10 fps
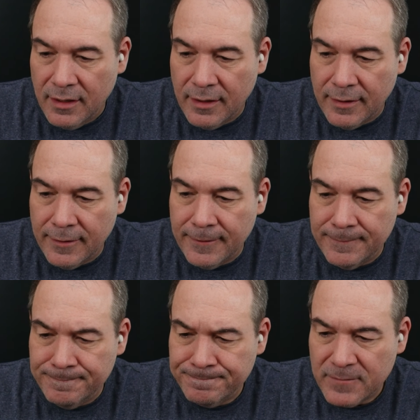
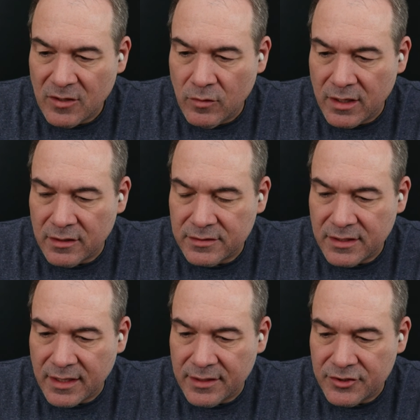What
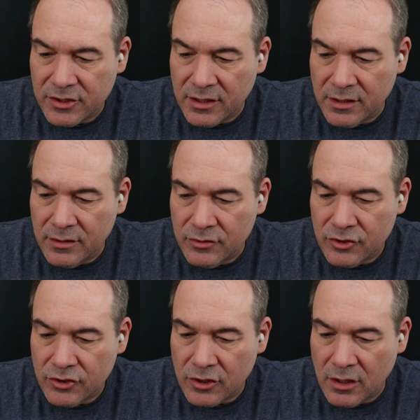else did I
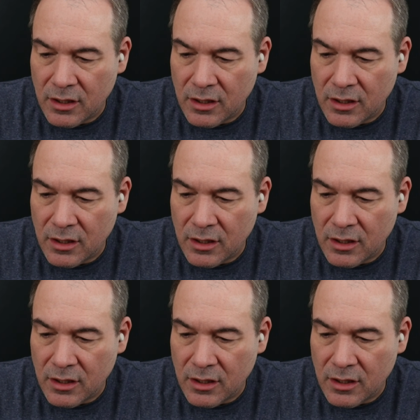change?